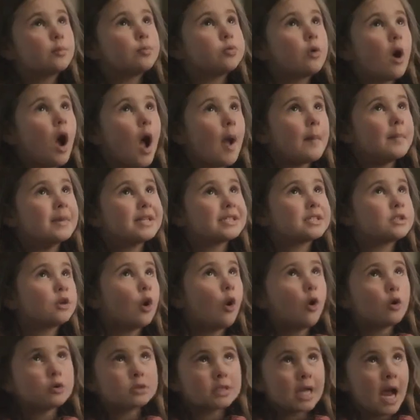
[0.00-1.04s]
promised the
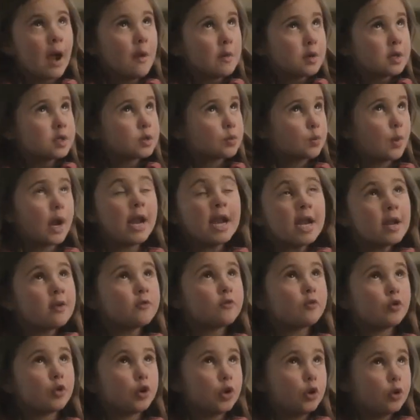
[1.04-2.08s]
whole town is waiting
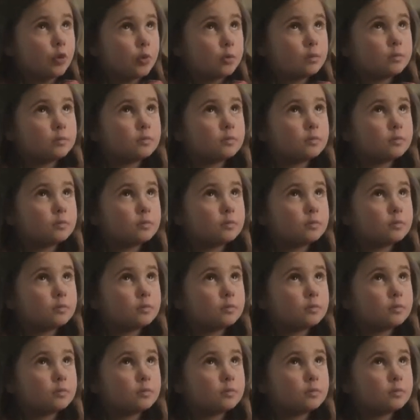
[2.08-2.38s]
for you.